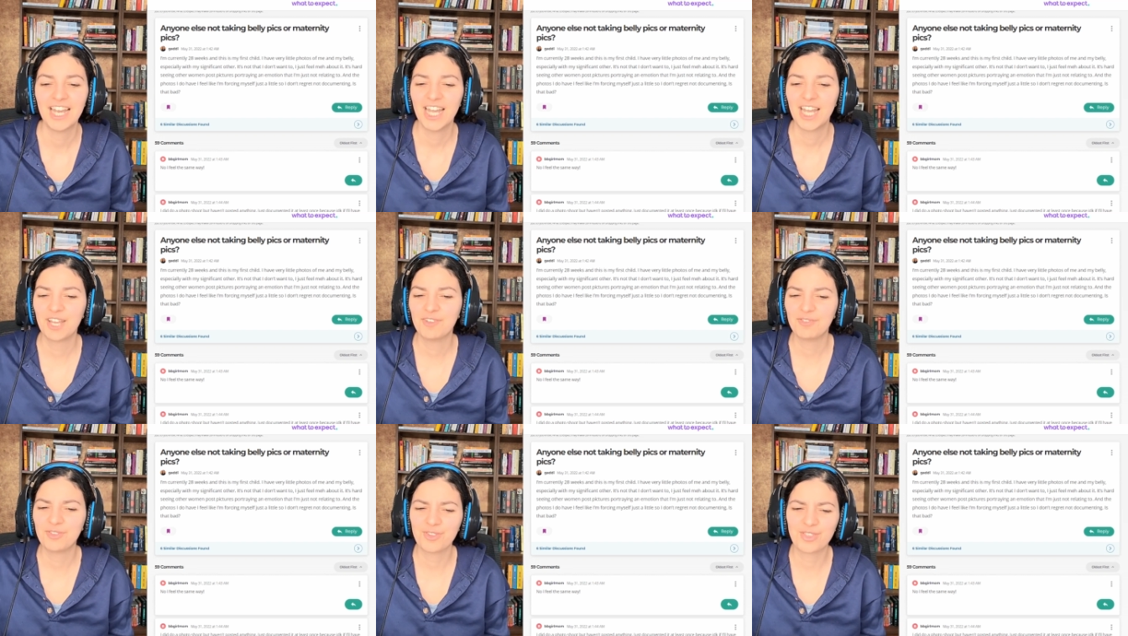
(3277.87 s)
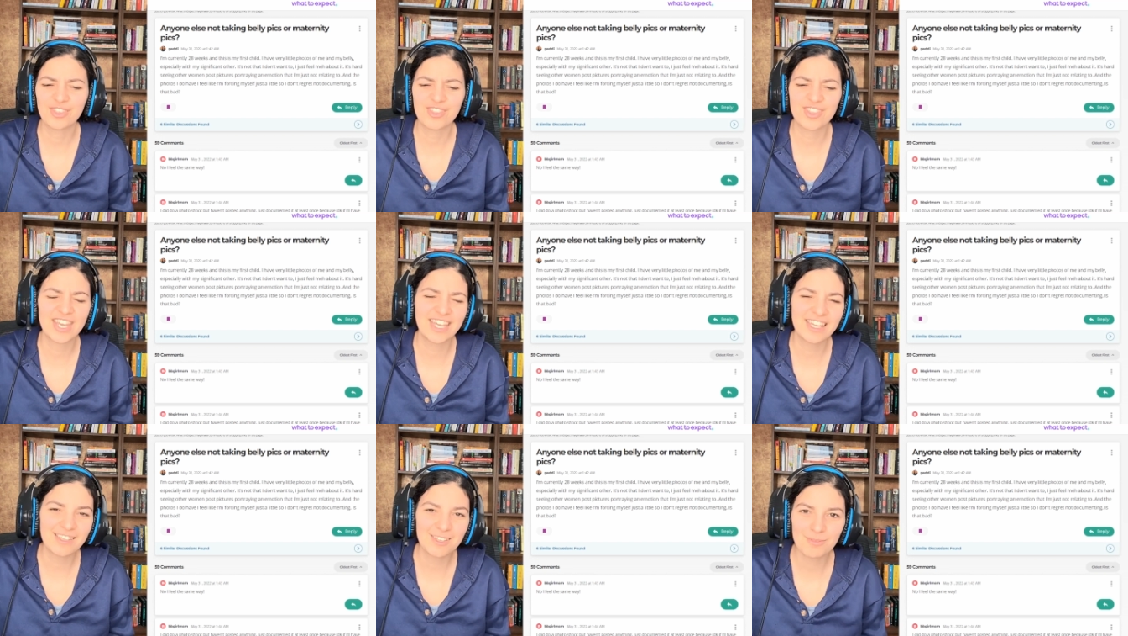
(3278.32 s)
If you
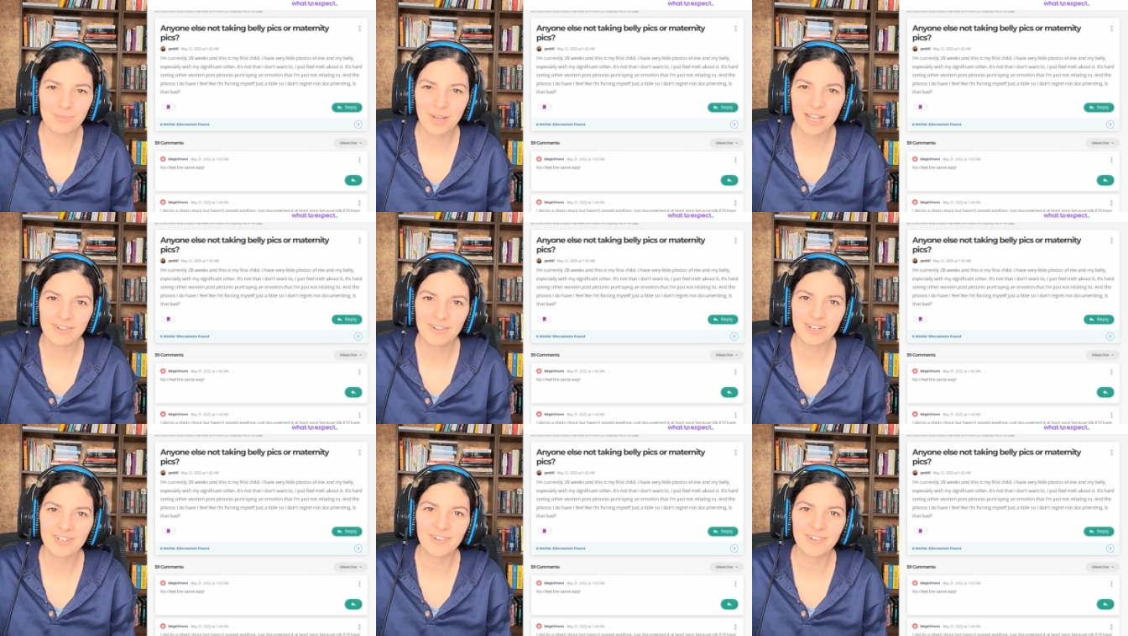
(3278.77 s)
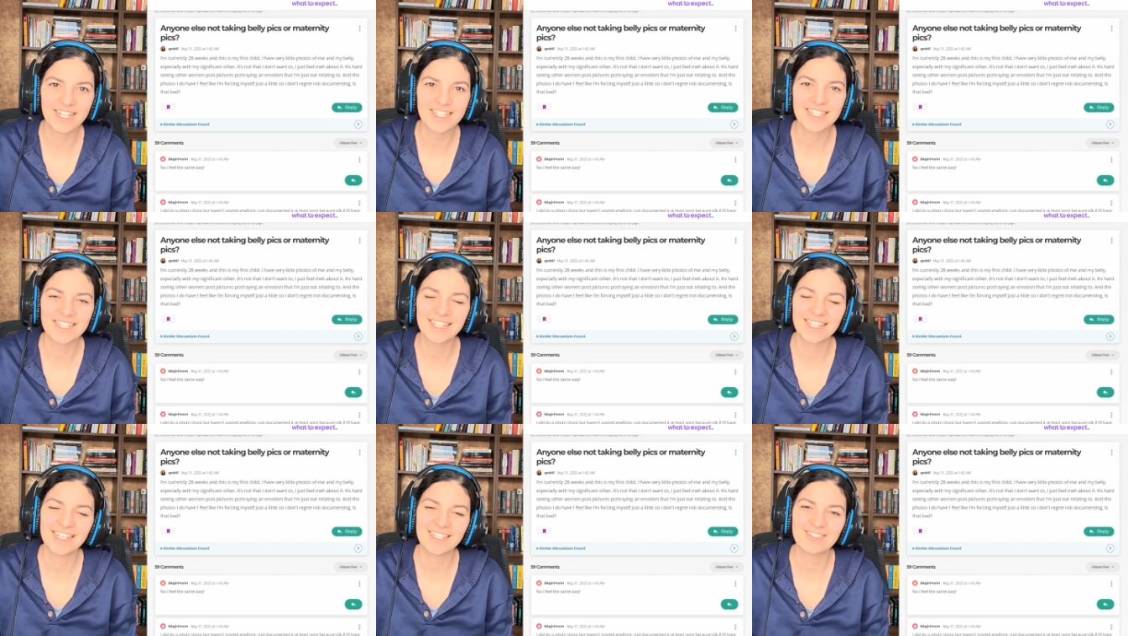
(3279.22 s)
think you might regret
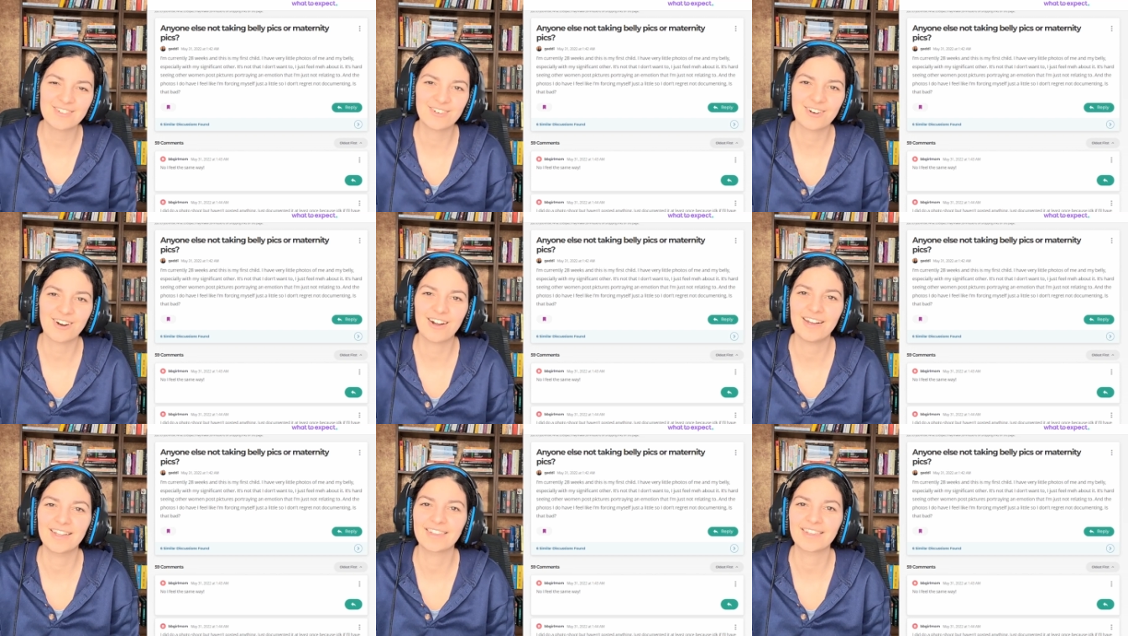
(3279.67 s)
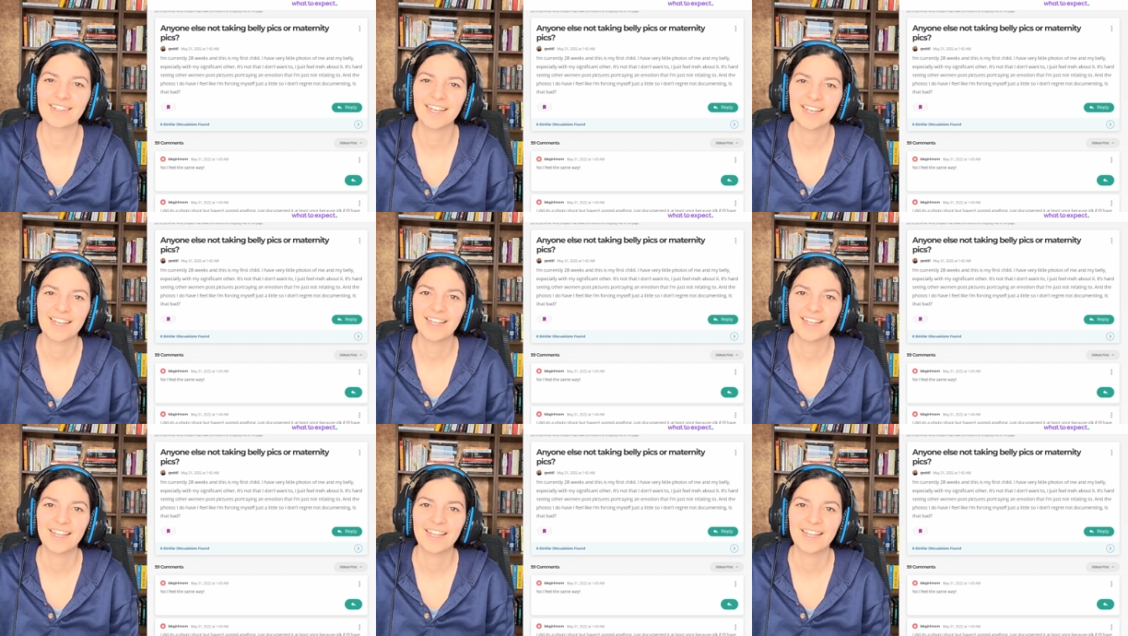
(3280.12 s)
it later on,